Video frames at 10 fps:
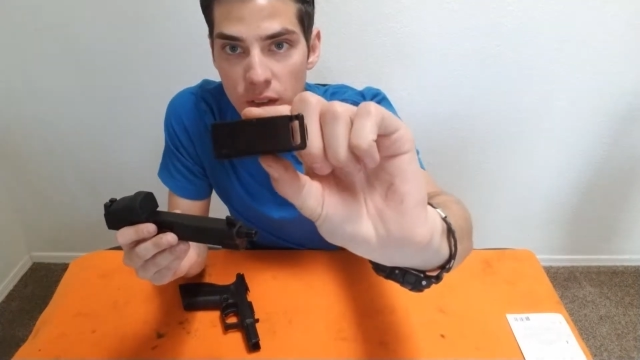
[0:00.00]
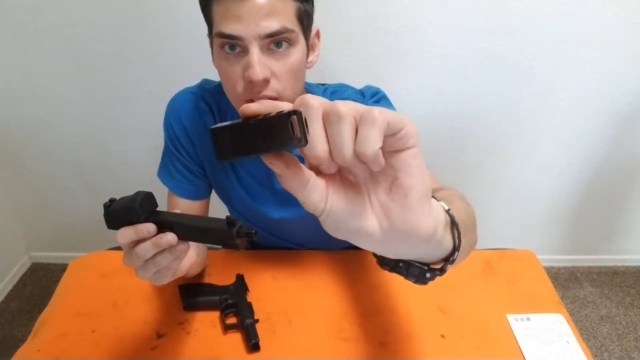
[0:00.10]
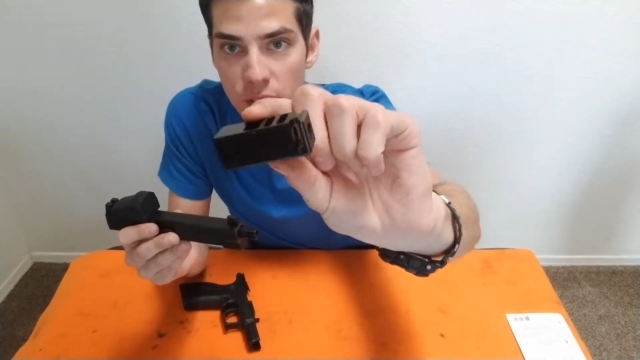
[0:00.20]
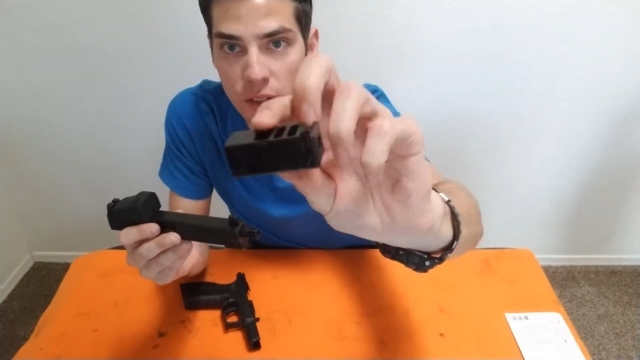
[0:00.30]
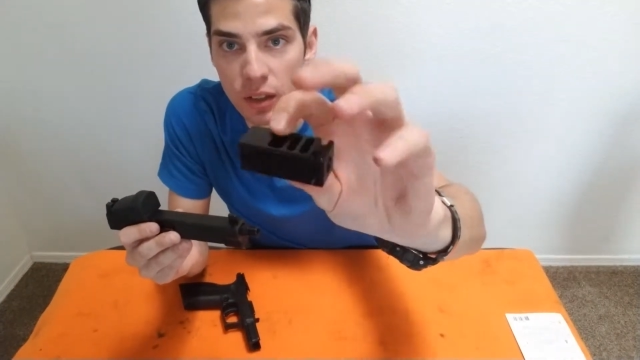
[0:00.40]
It's
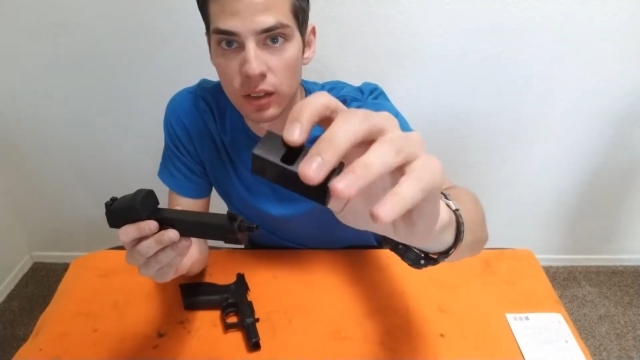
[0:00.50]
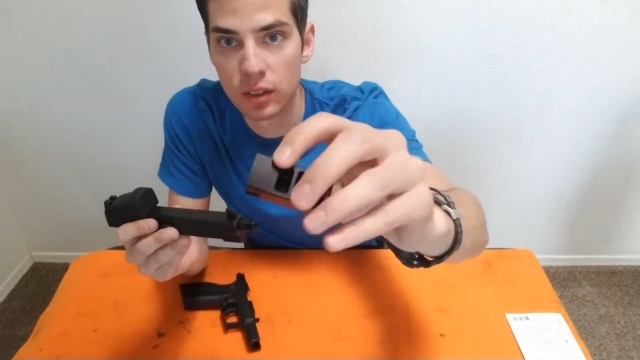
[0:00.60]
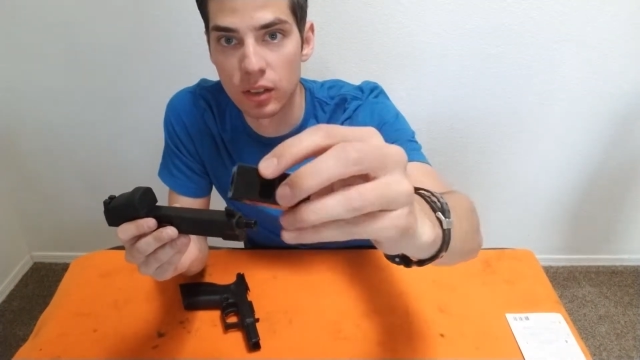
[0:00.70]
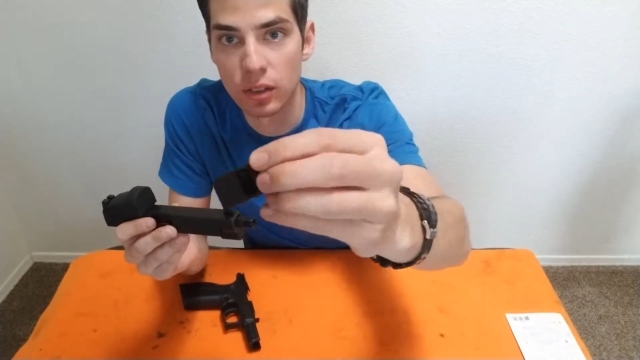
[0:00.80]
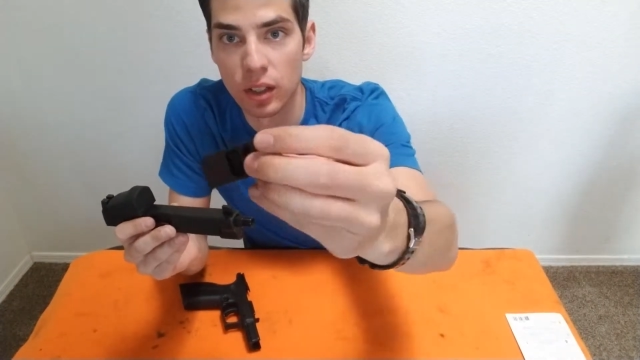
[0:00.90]
got
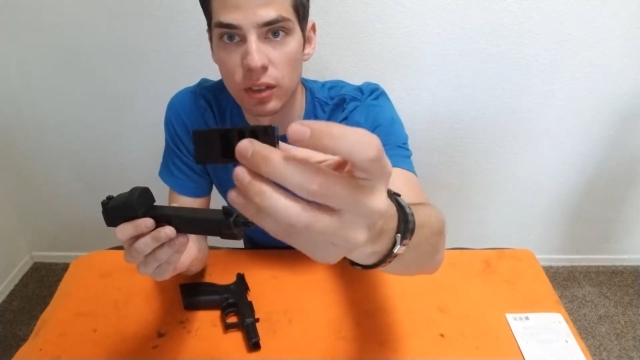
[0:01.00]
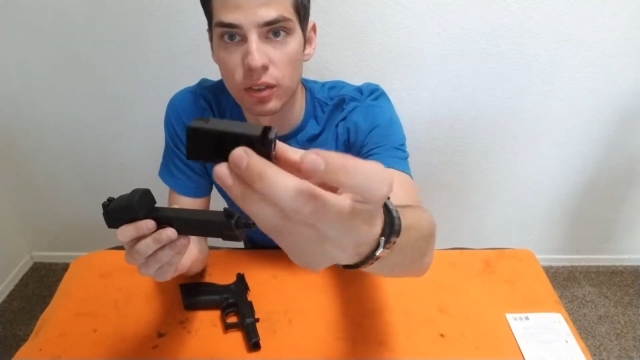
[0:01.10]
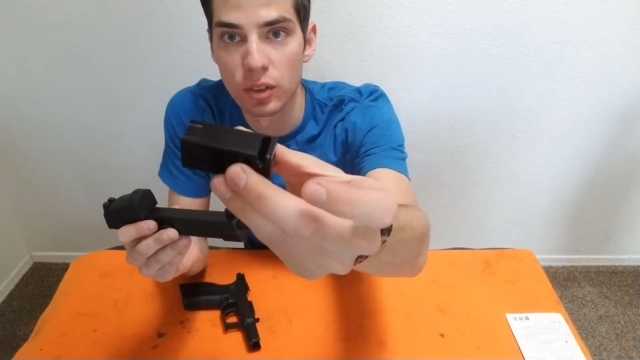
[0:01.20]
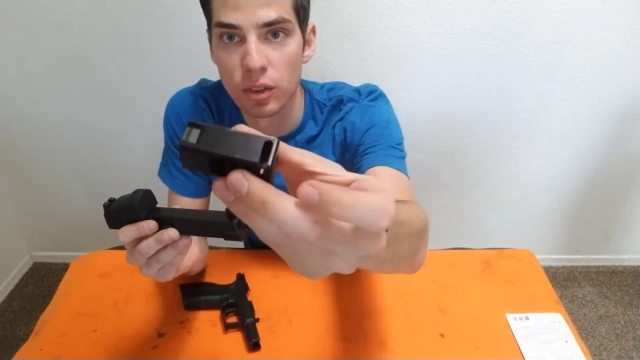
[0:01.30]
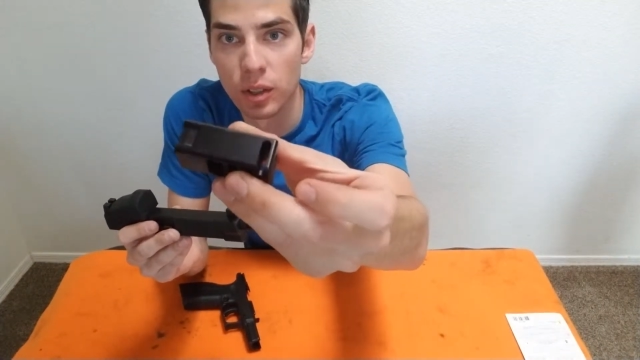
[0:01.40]
your left
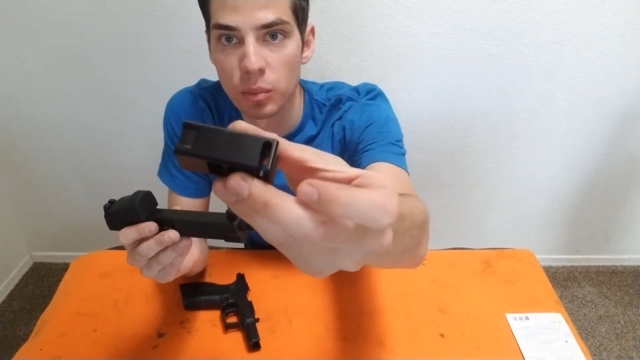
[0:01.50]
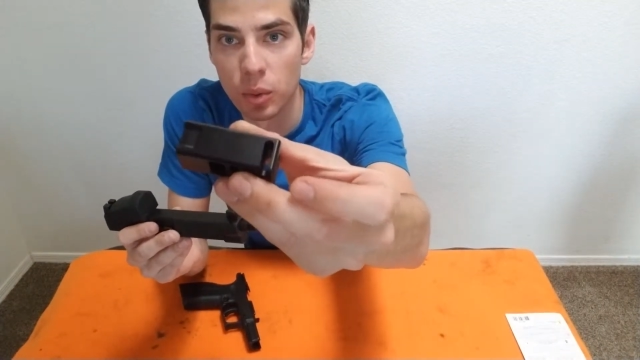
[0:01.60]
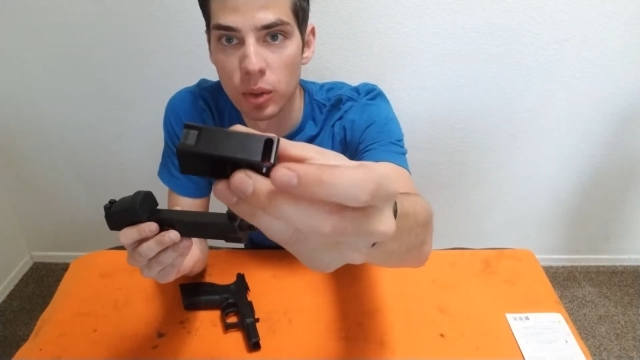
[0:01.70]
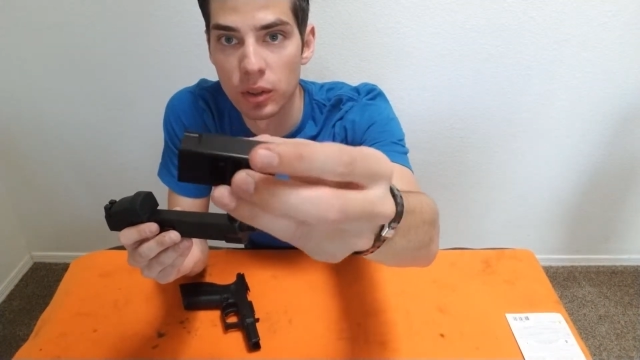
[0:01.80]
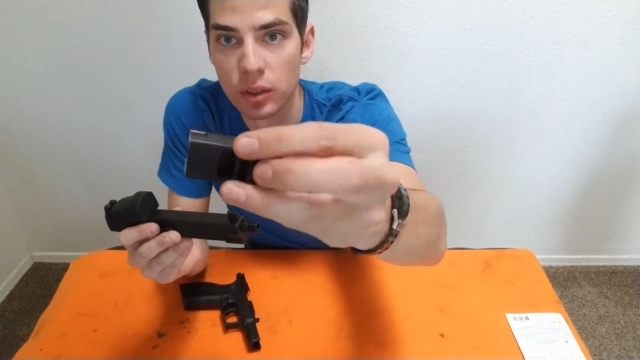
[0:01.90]
and right
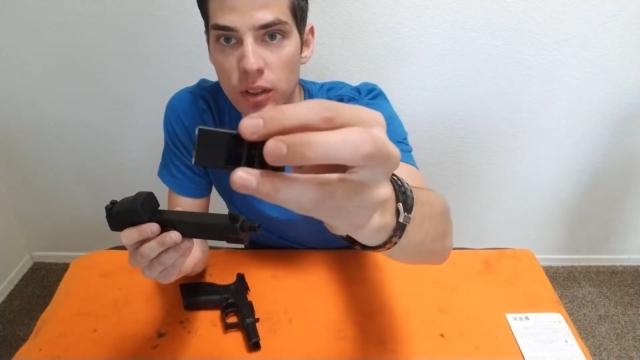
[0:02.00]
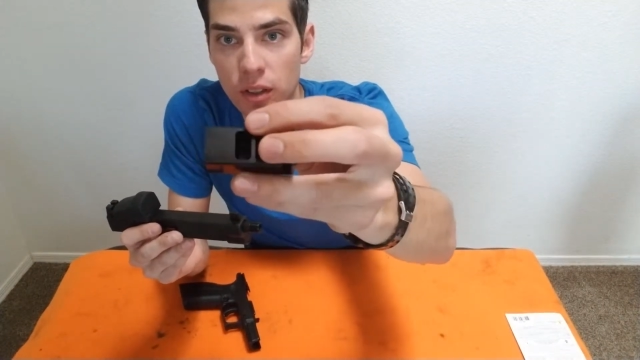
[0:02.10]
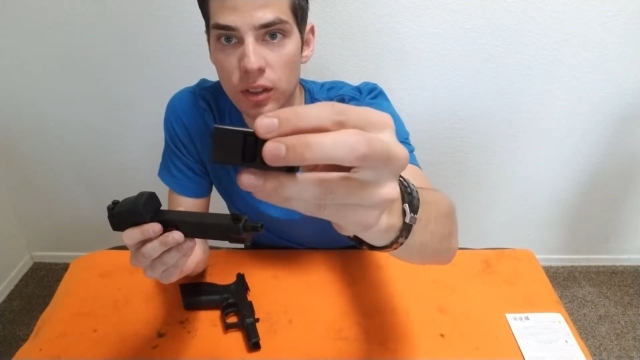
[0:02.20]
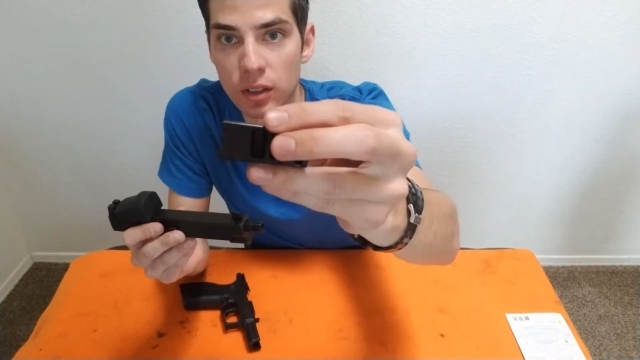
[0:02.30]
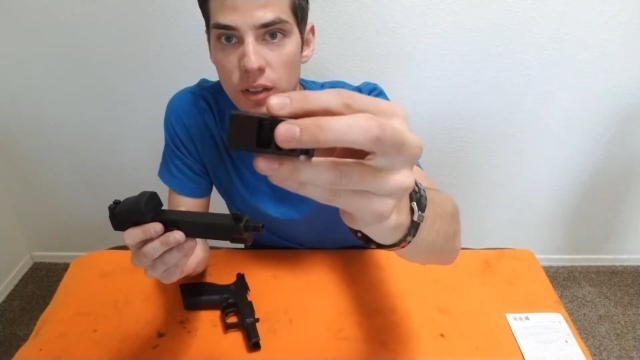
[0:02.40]
ports,
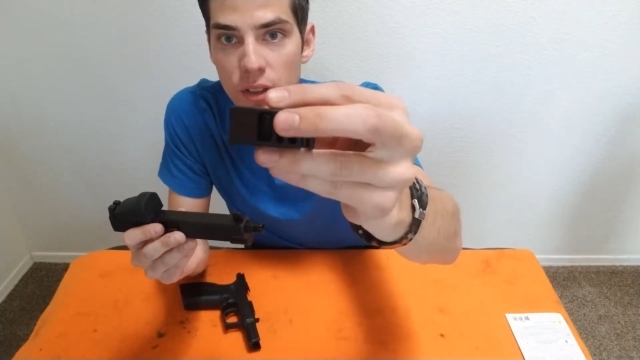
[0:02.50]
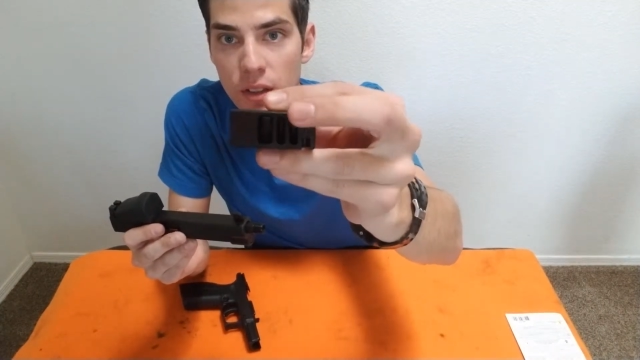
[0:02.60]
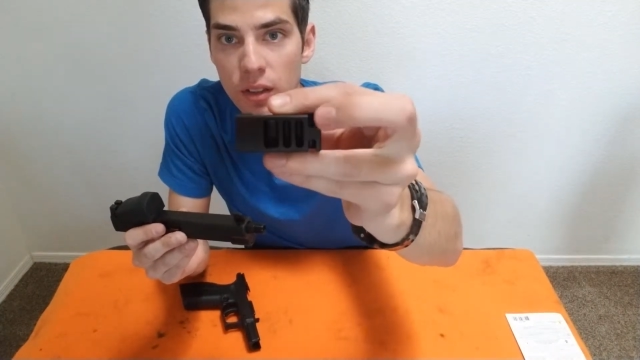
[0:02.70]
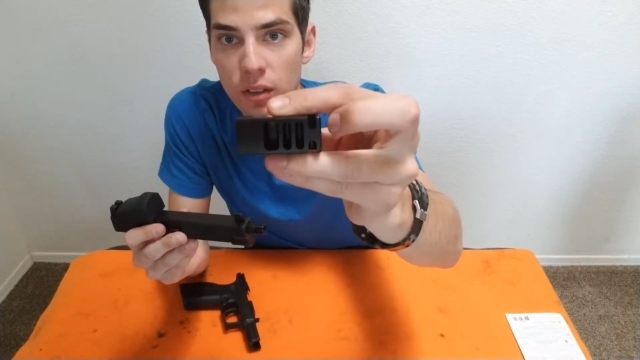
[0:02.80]
and then it's got